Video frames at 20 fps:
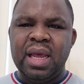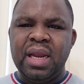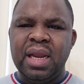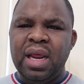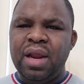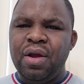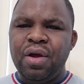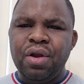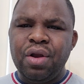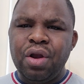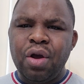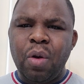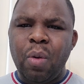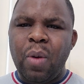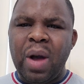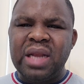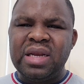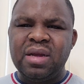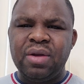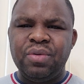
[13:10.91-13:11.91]
They don't know
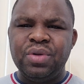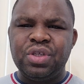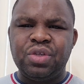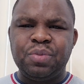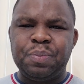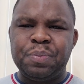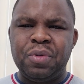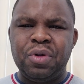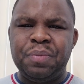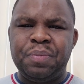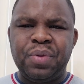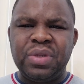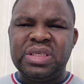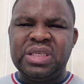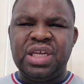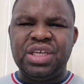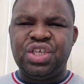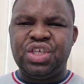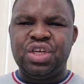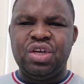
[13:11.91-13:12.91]
what a
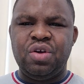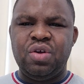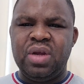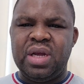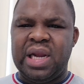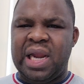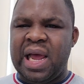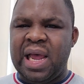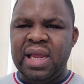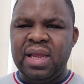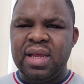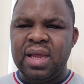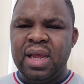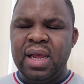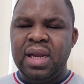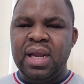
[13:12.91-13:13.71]
repossession look like.